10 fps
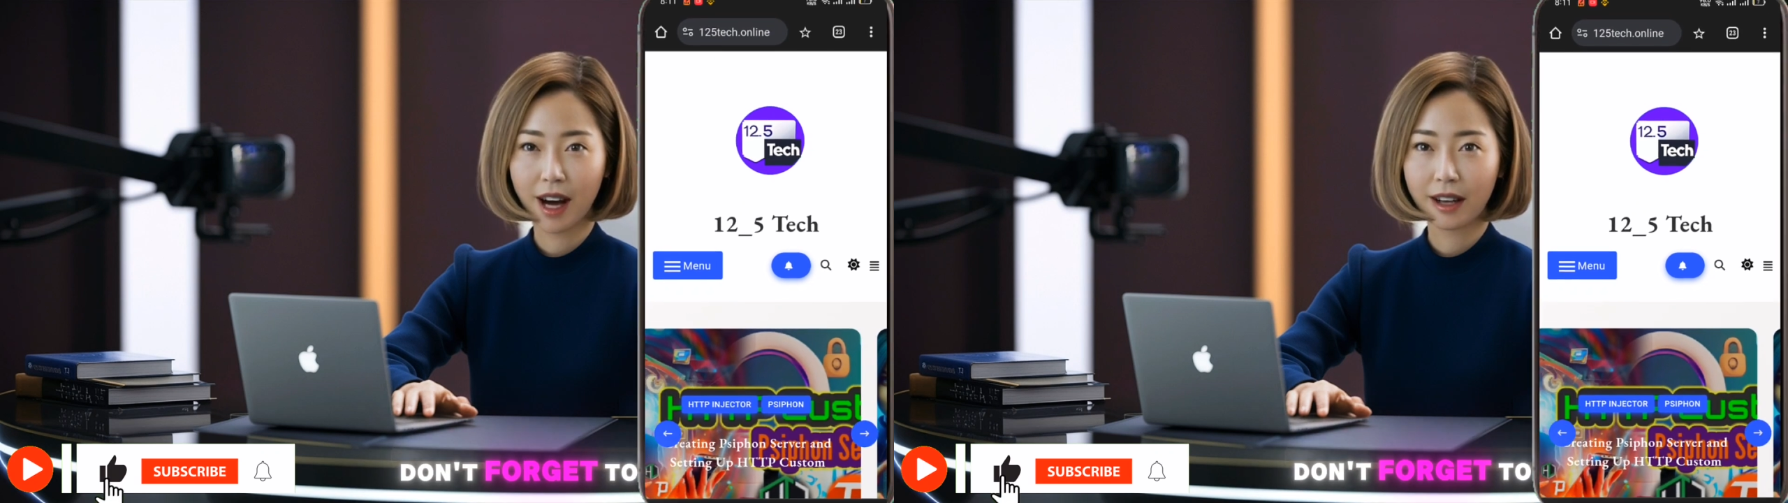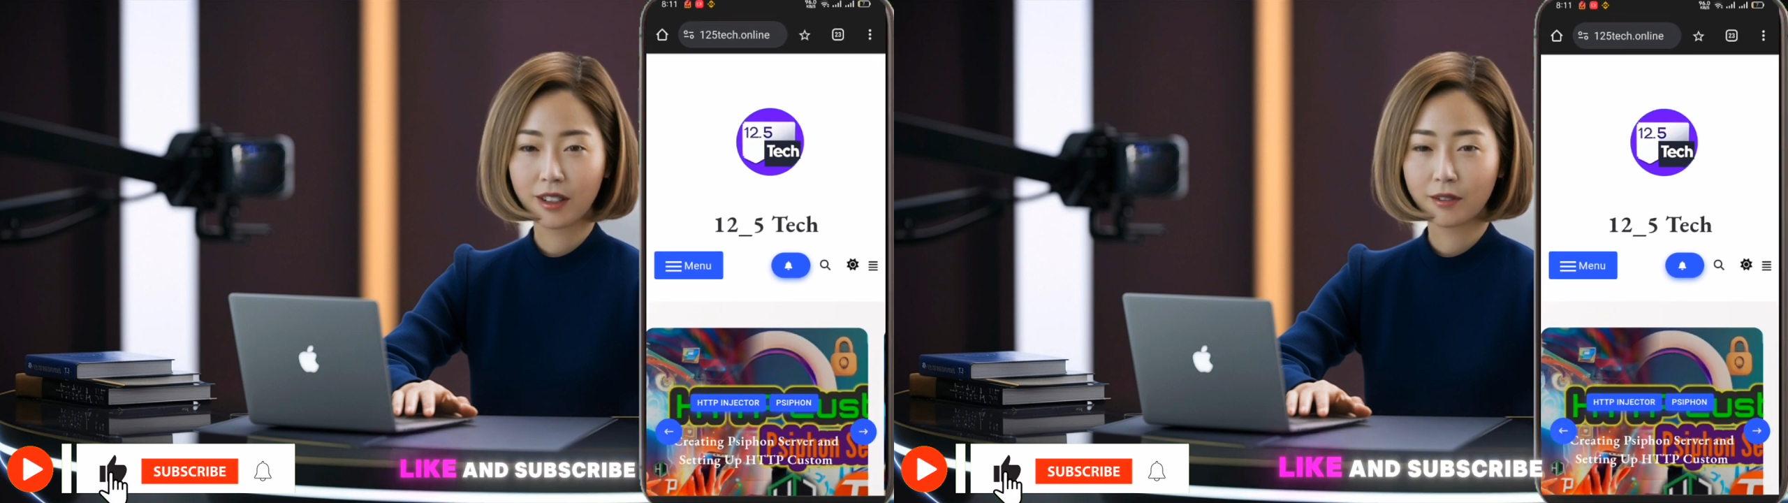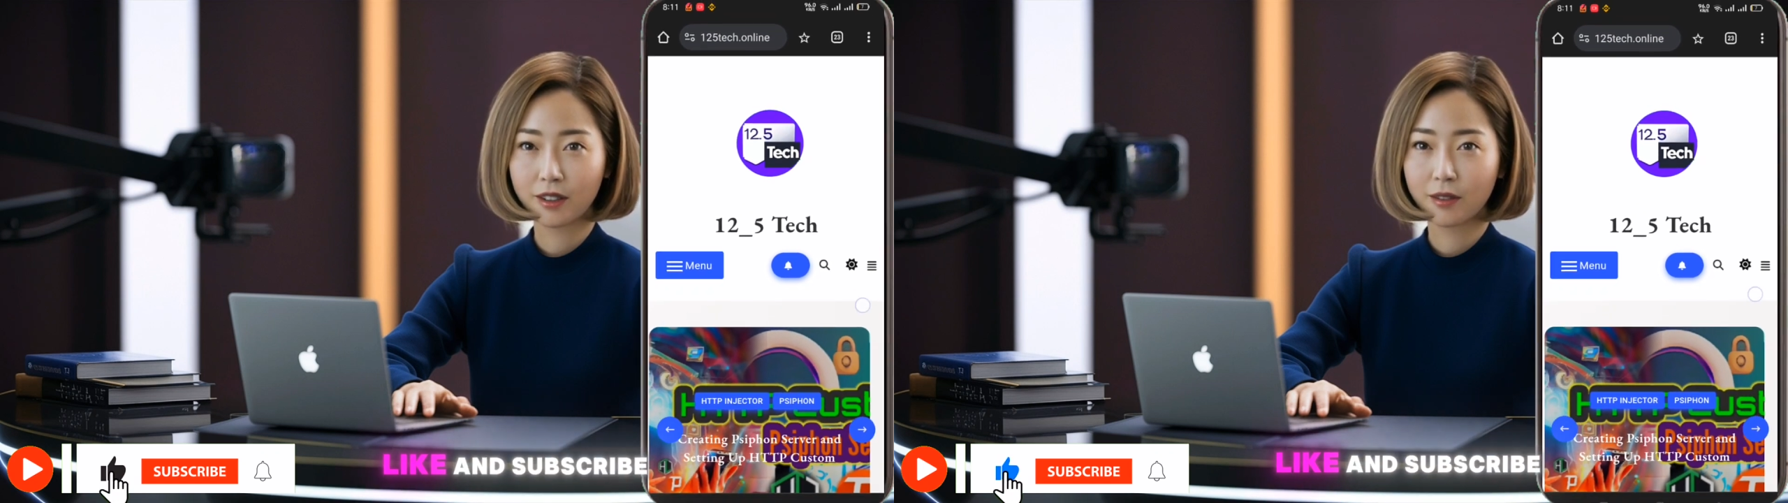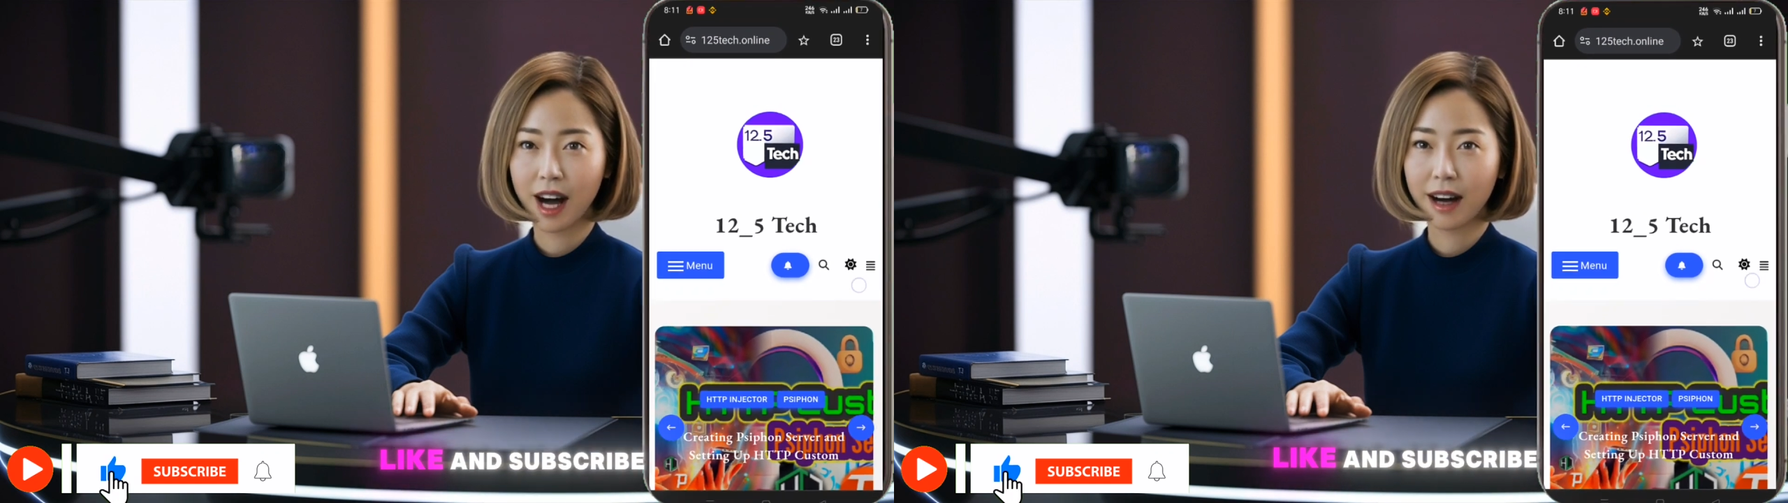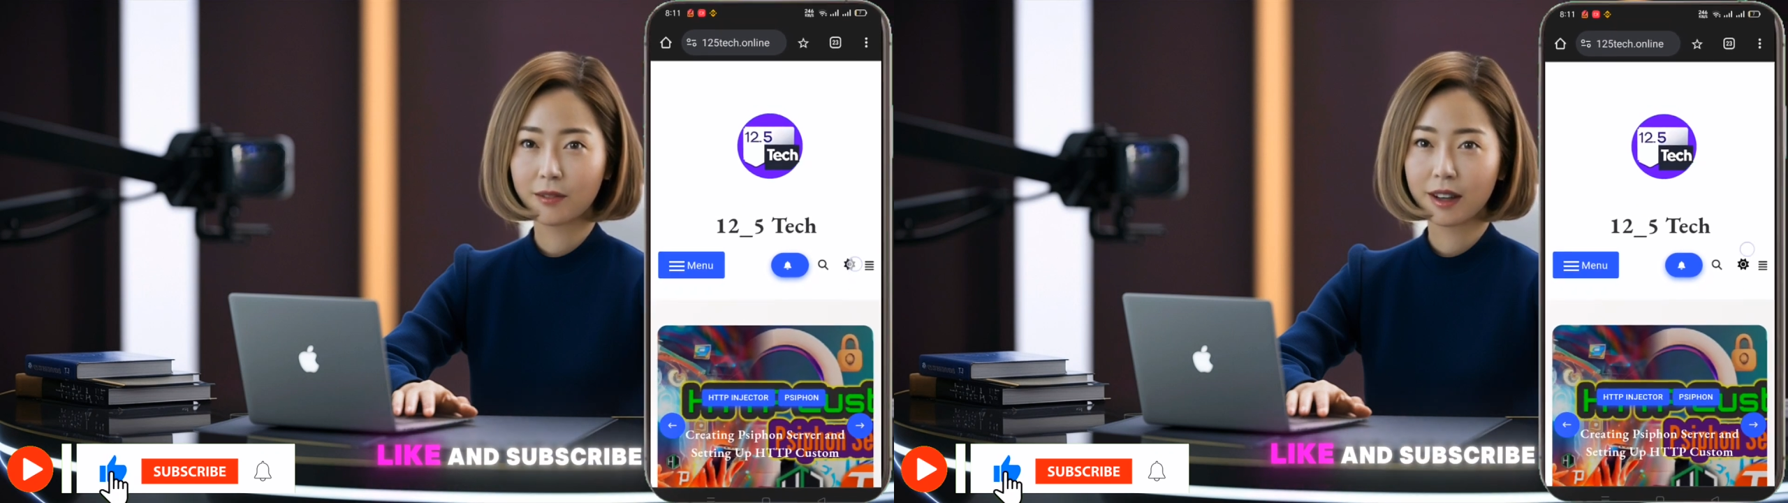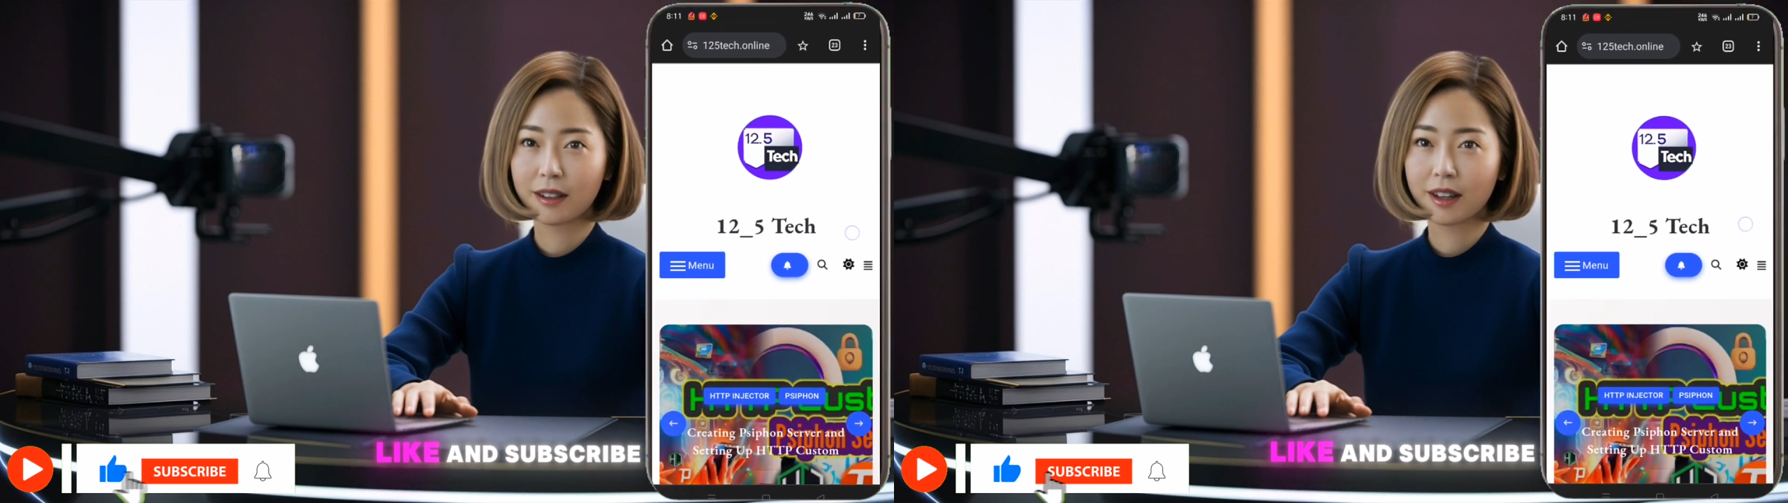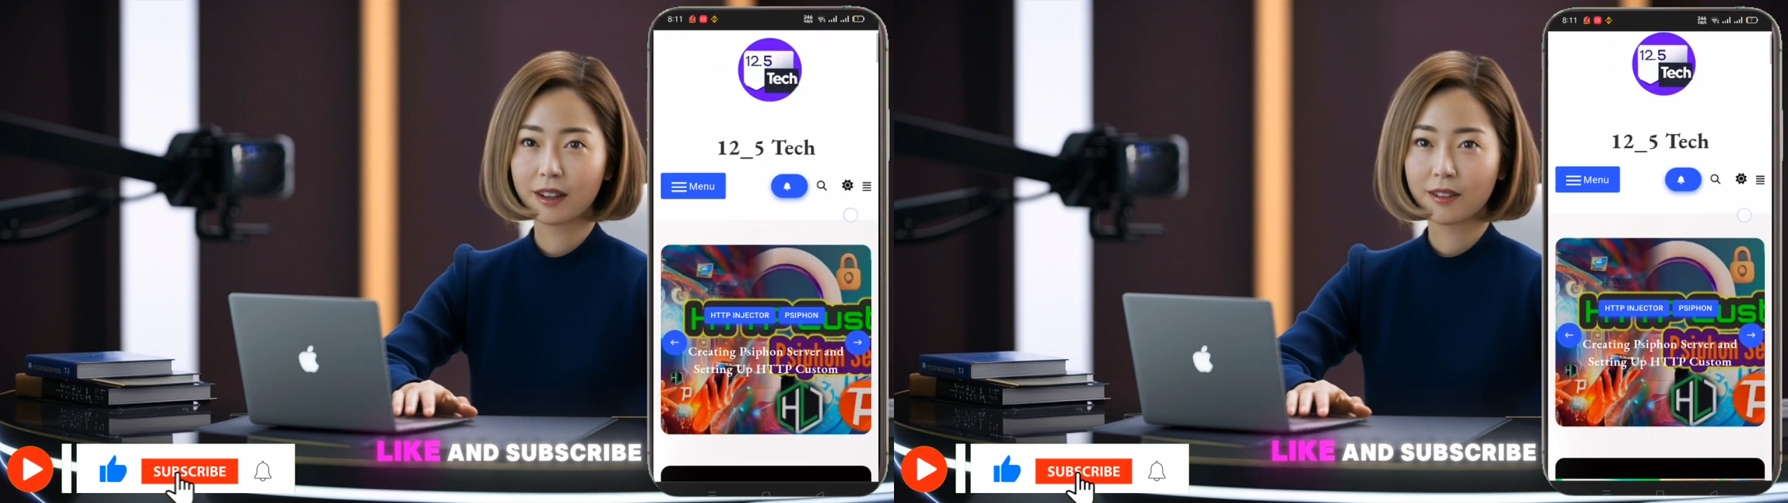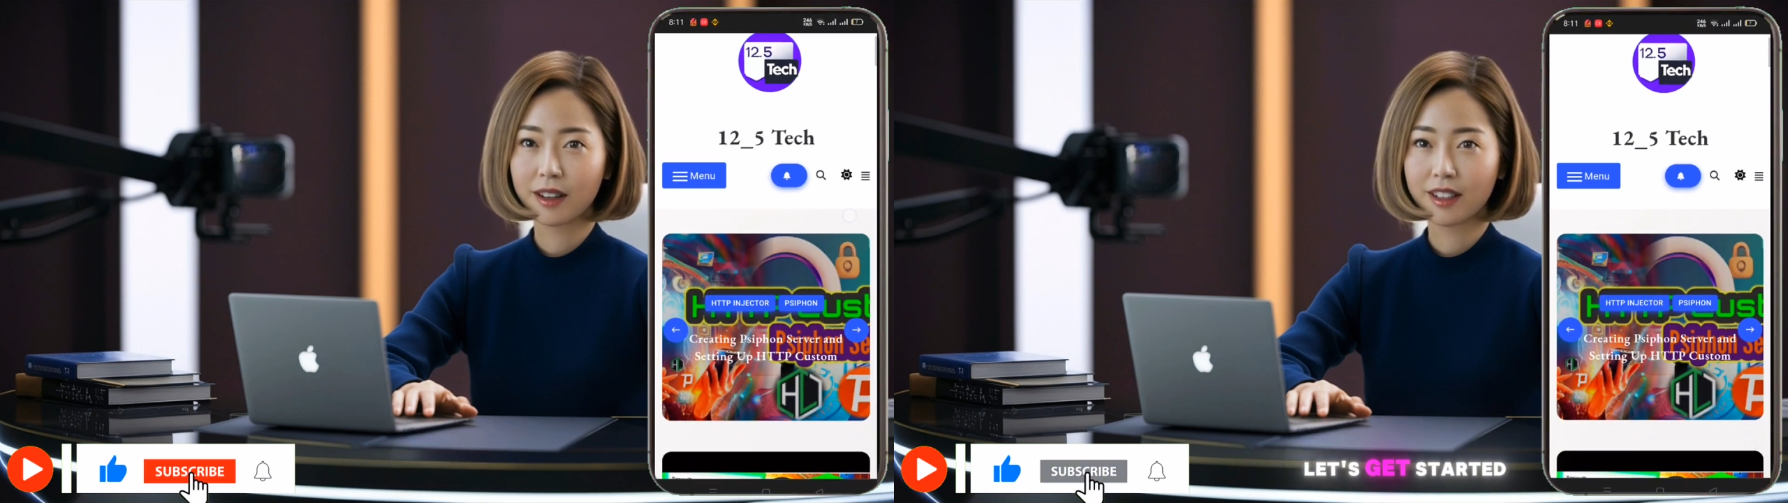like and subscribe.
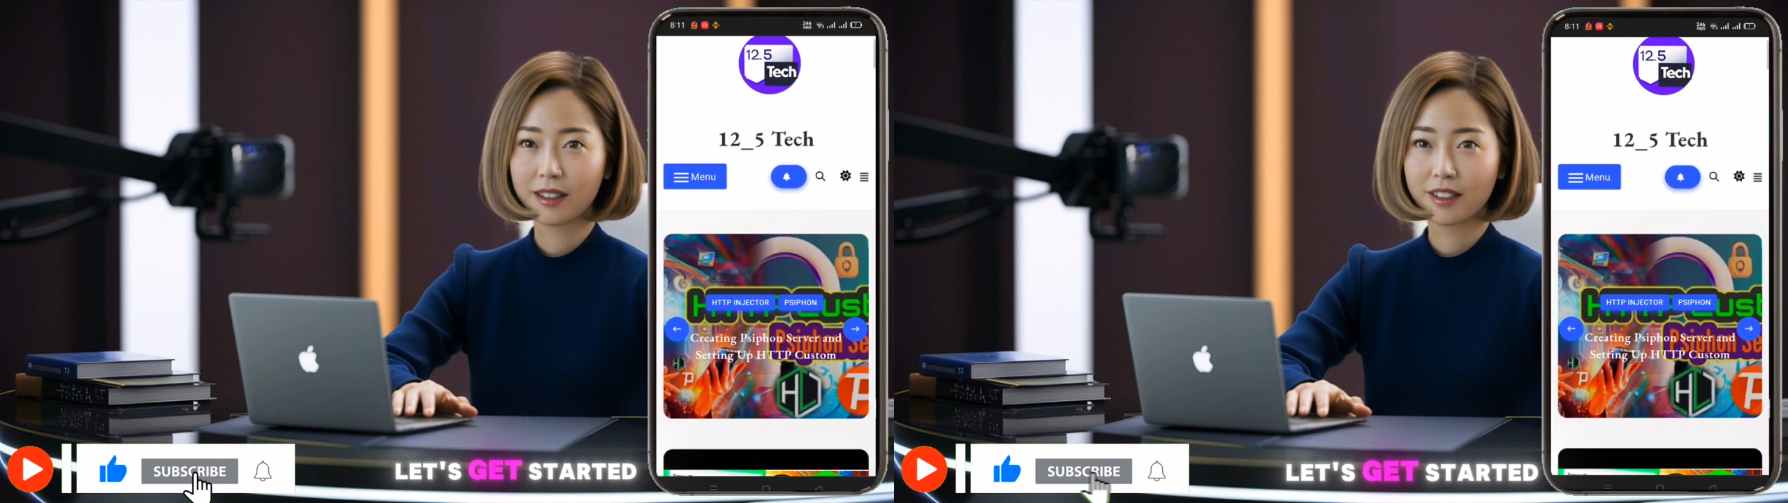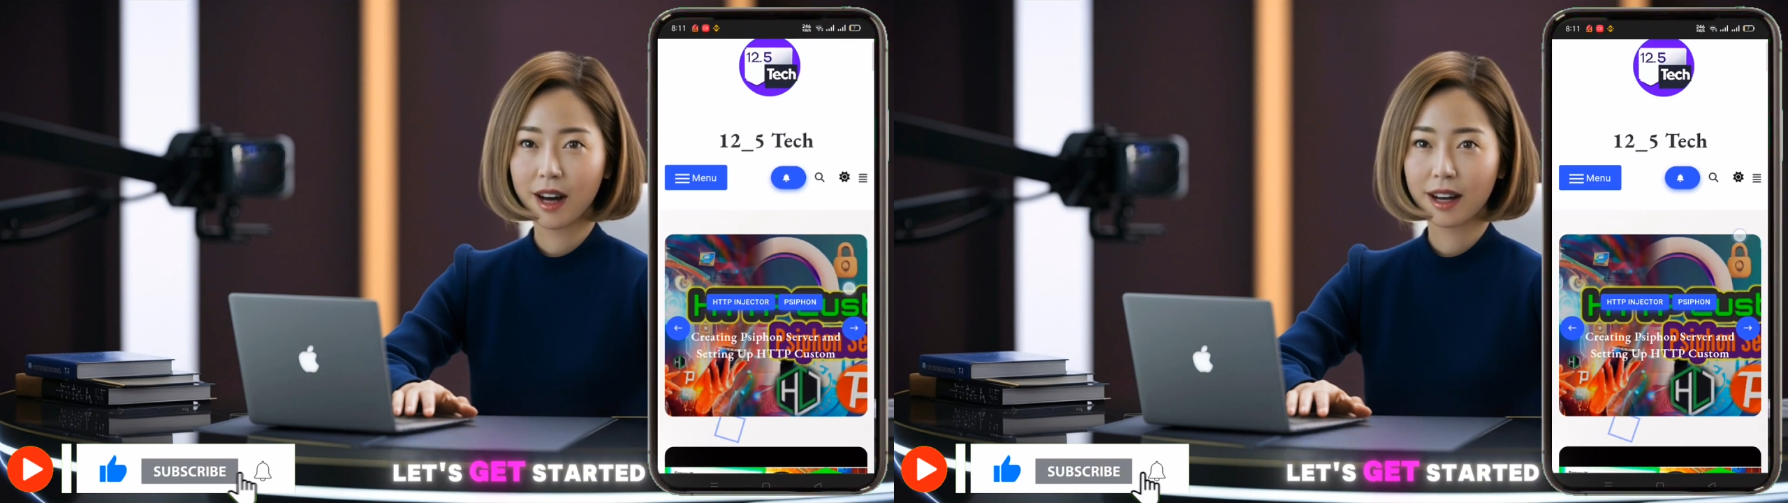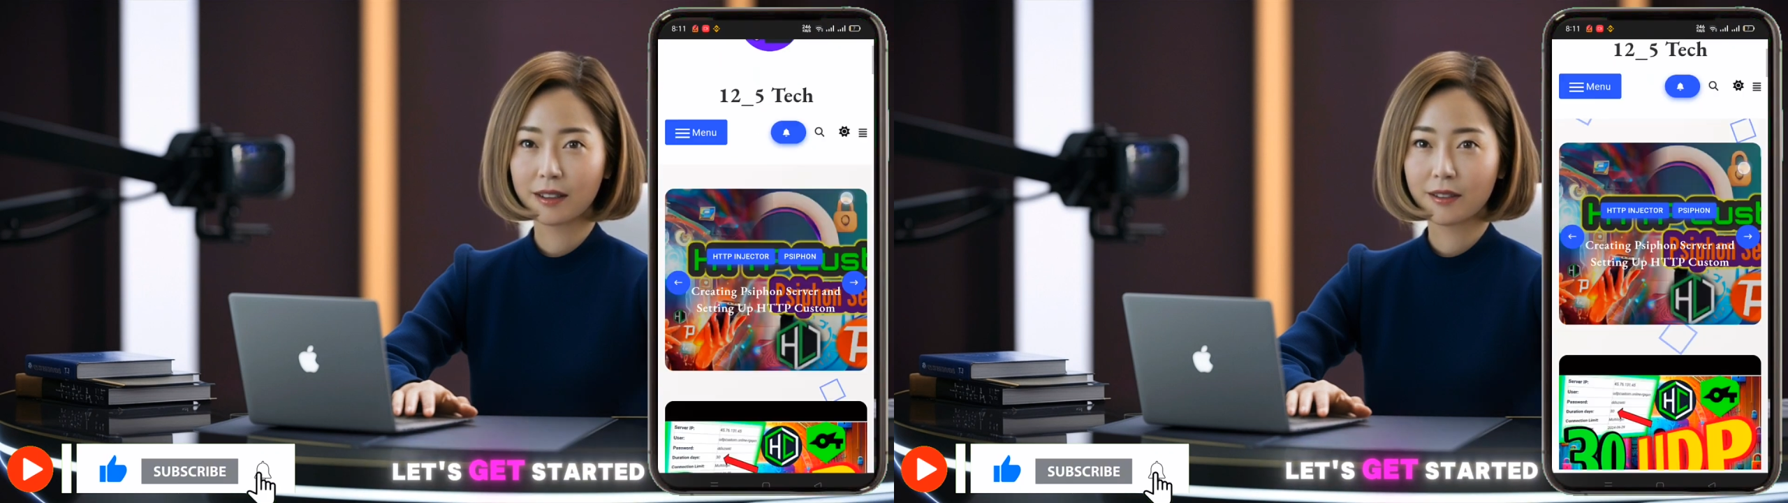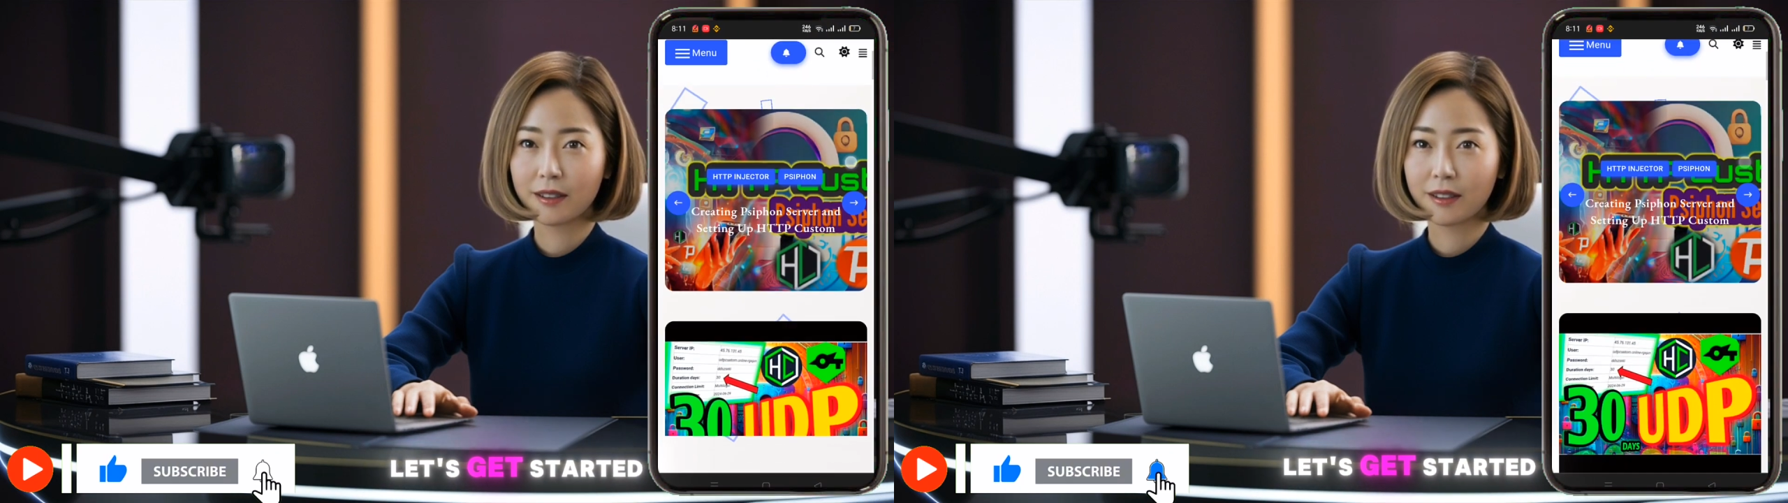Let's get started.